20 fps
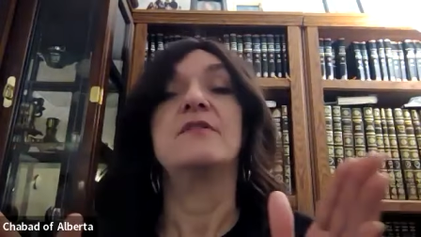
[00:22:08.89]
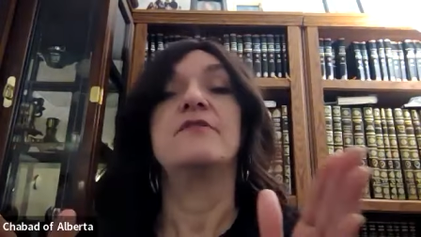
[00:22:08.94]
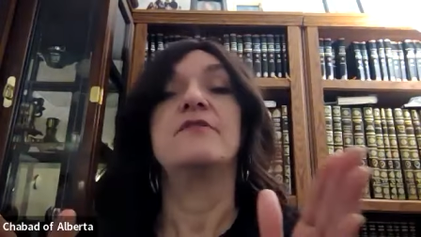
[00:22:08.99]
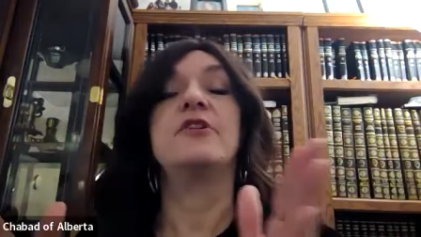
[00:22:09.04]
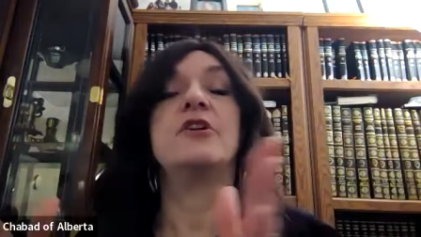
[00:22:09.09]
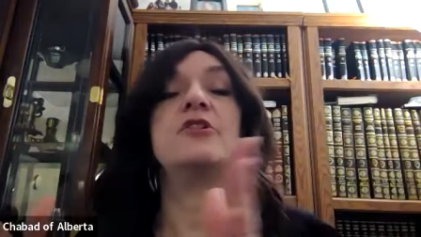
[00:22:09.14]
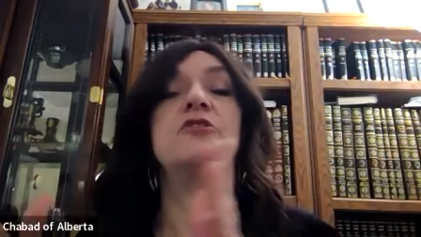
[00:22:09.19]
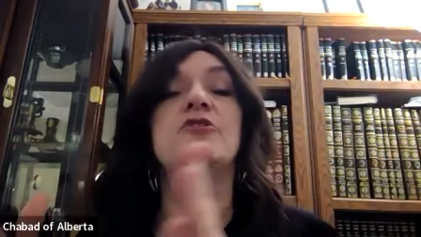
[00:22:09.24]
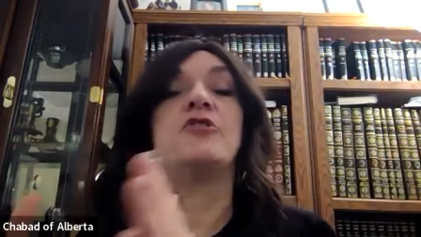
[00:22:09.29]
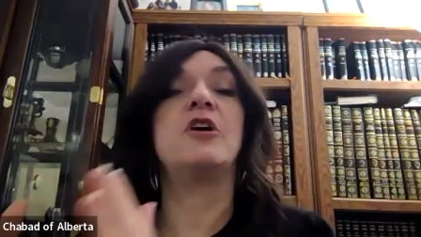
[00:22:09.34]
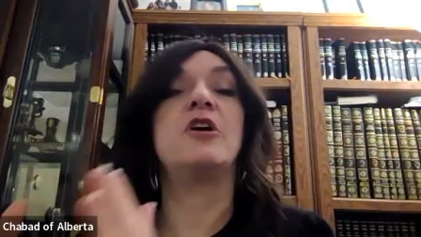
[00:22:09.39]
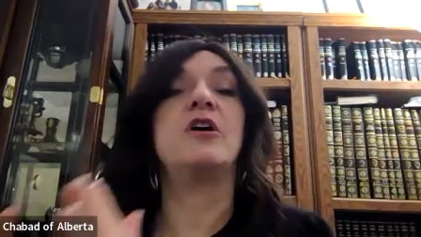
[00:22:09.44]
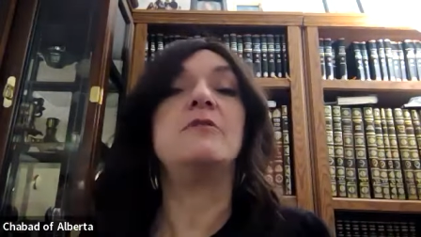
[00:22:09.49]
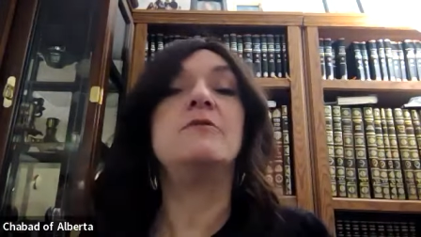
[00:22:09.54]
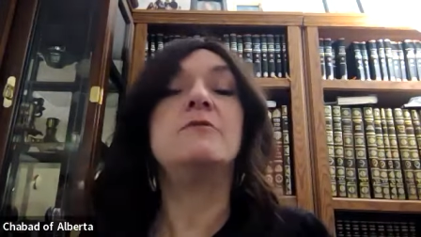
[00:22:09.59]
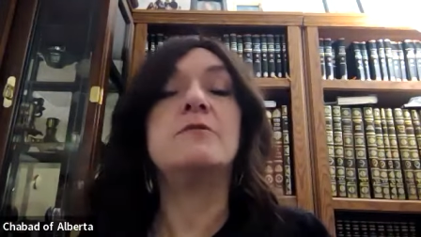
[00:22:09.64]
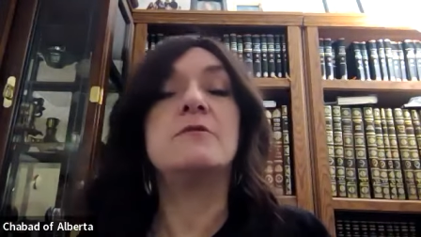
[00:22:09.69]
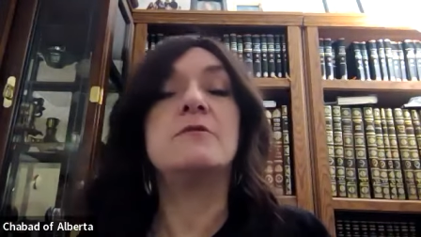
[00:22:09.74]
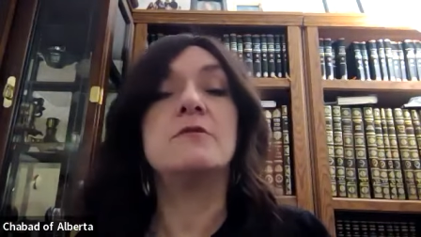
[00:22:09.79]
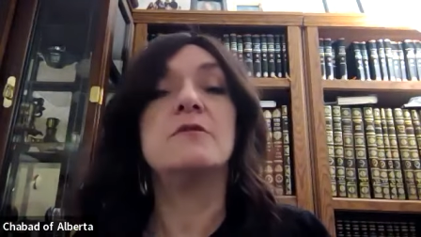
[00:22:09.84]
the
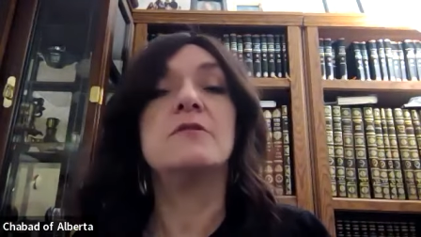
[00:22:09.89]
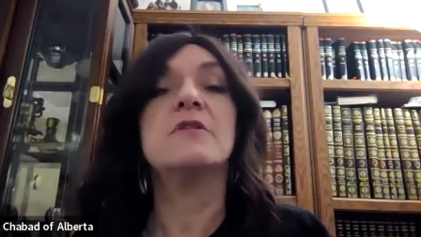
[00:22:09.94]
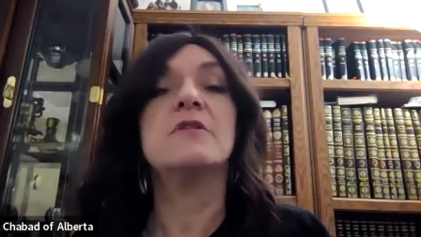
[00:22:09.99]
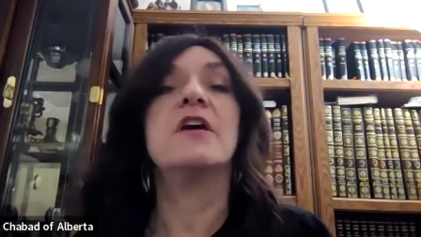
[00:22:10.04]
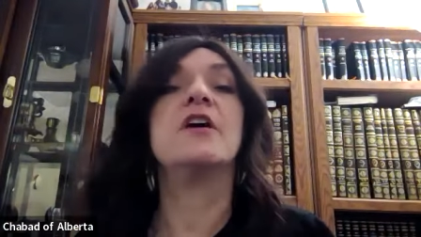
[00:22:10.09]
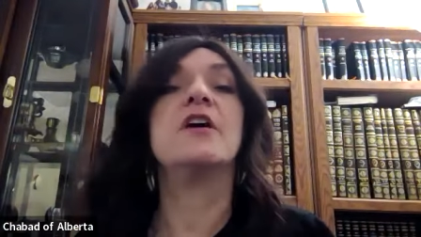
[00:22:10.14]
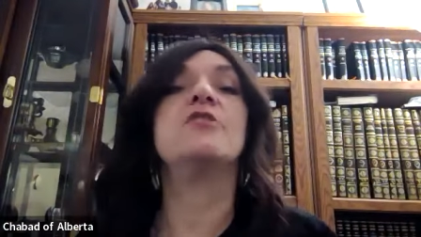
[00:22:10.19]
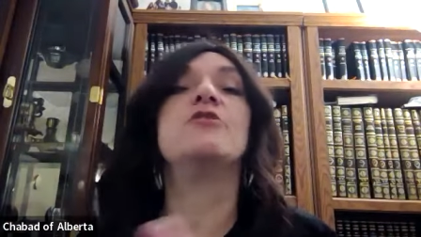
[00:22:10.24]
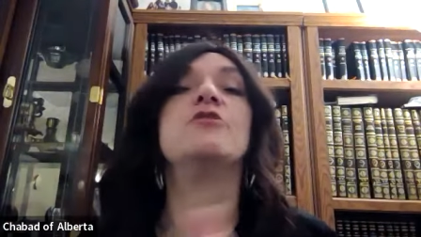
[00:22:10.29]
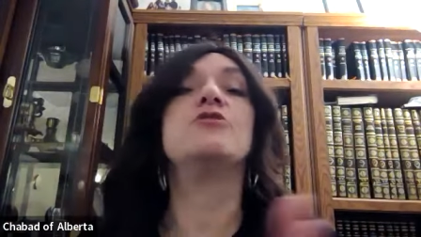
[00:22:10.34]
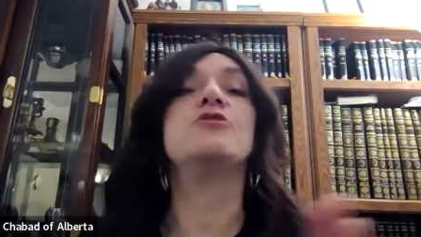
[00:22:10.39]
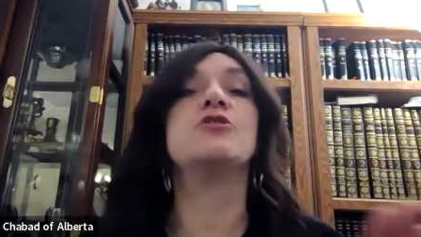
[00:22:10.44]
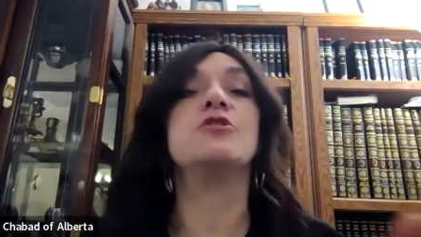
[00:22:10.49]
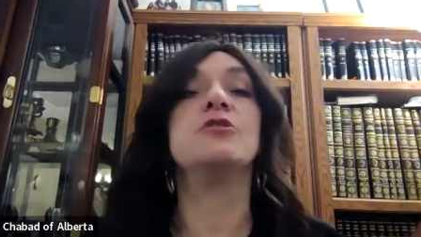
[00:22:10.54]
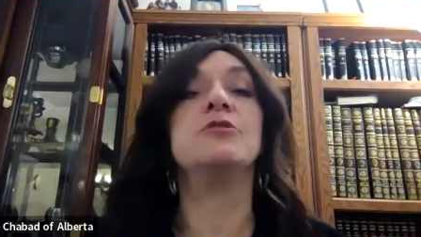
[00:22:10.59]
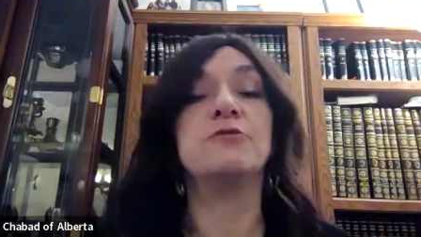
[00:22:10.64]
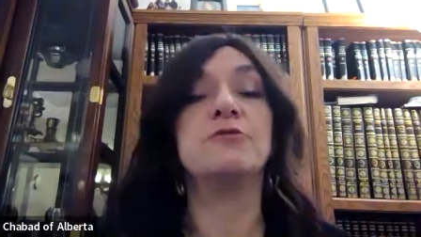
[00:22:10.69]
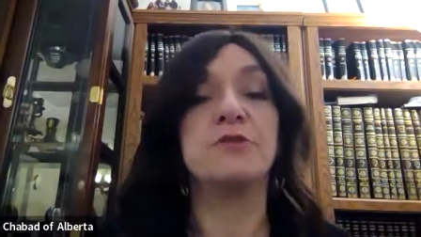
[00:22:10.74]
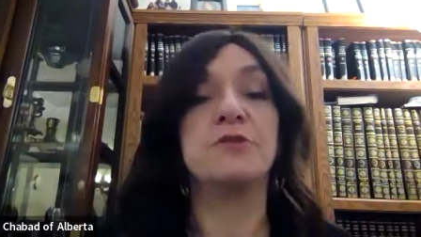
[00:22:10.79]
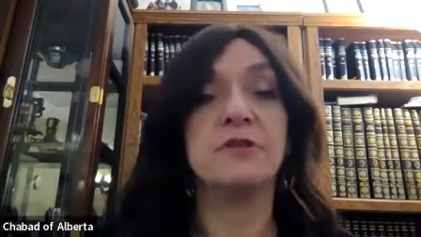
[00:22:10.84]
adults and the
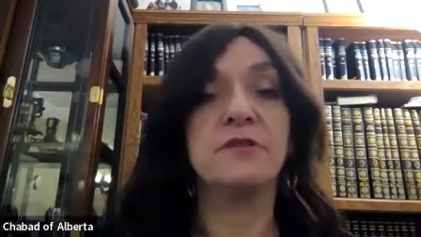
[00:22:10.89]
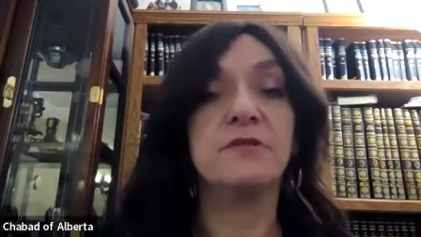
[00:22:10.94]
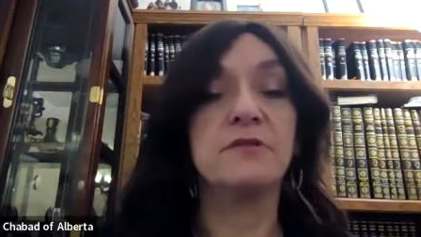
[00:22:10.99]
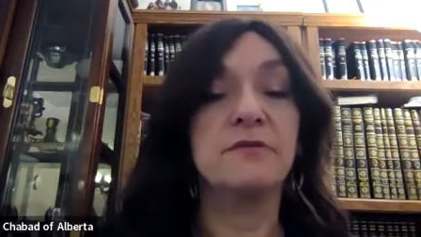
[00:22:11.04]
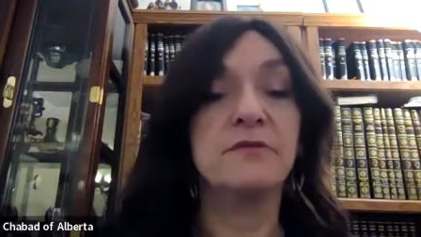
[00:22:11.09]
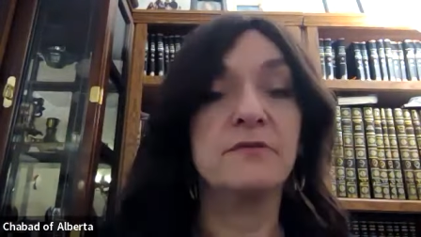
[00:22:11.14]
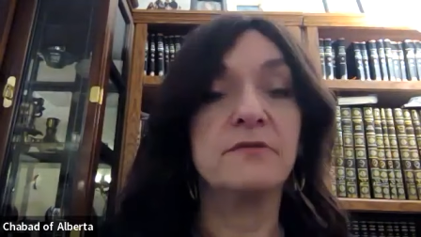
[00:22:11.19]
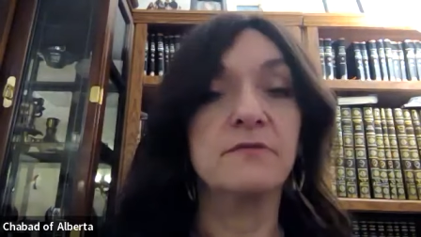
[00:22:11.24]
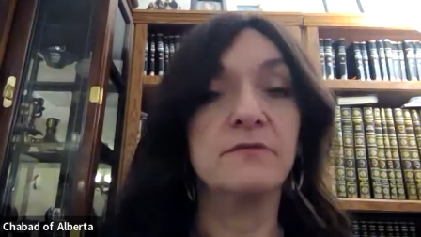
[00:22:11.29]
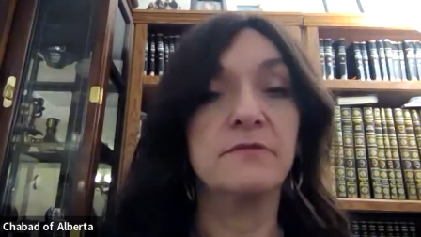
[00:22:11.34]
children